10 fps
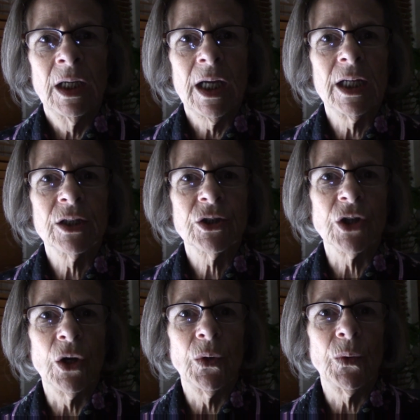And
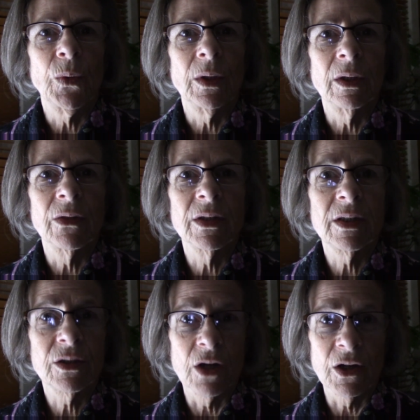so the
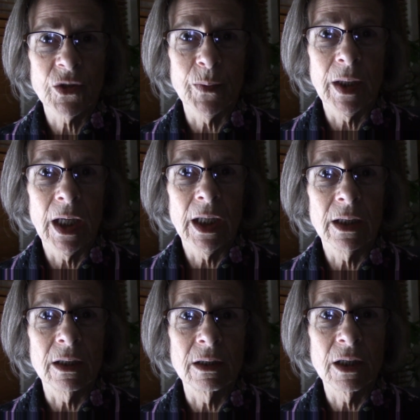detox
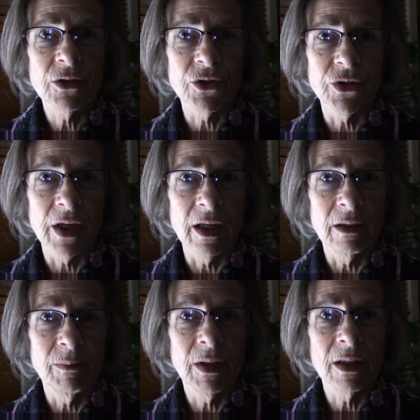began
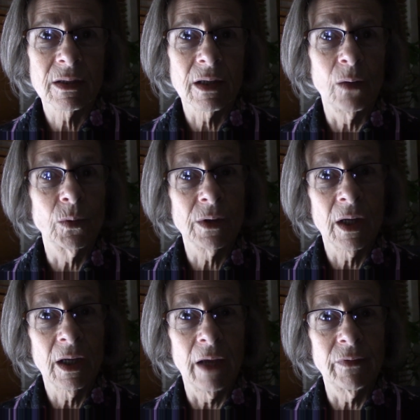yesterday because I will
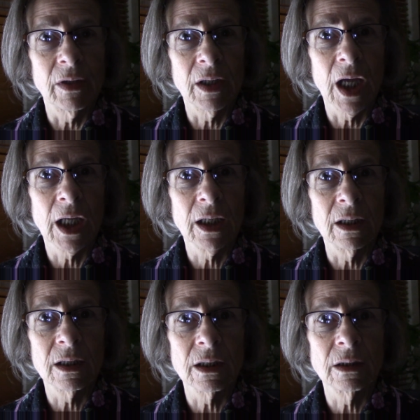not have it again
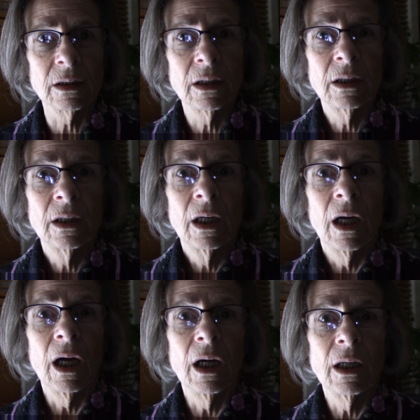until
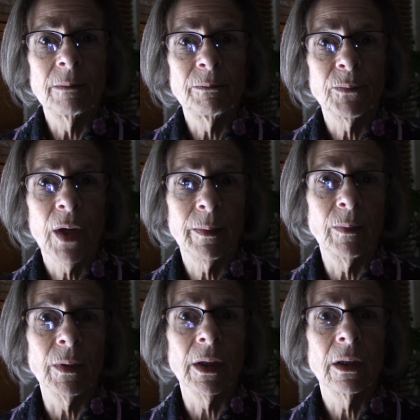
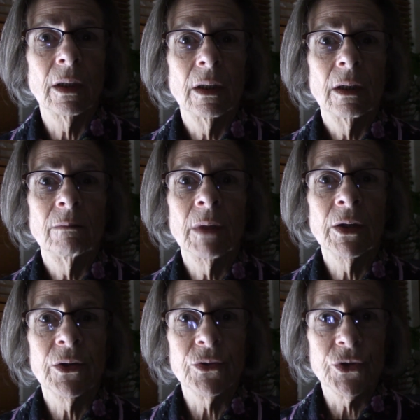probably
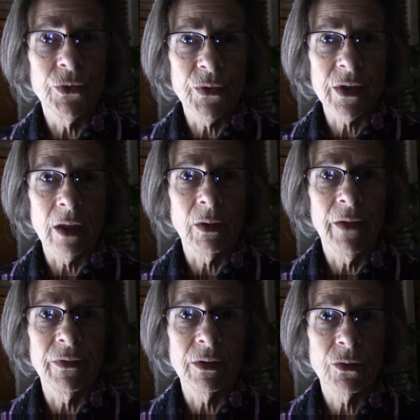Monday or Tuesday. I'll
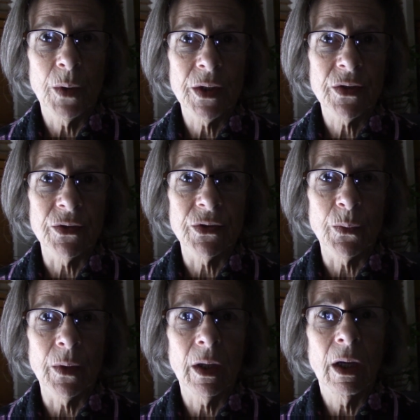have it twice this
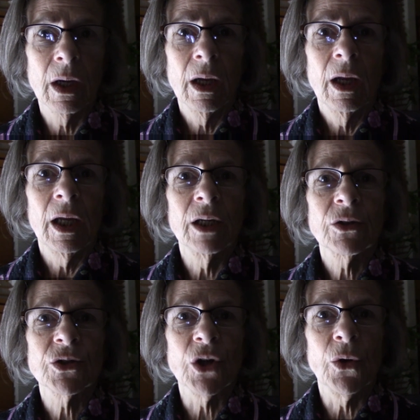week. And
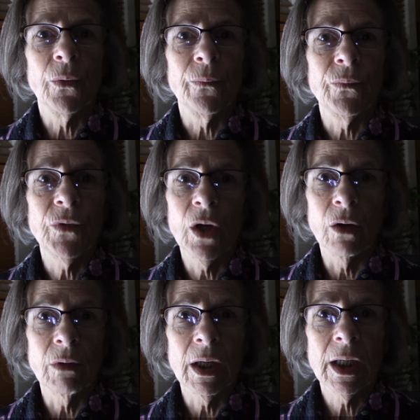so, you
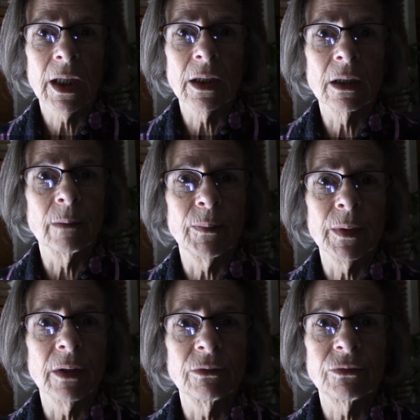know, I had a little
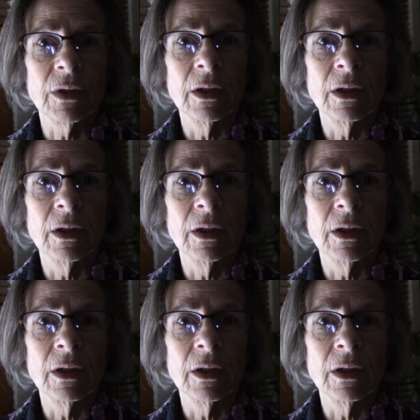bit of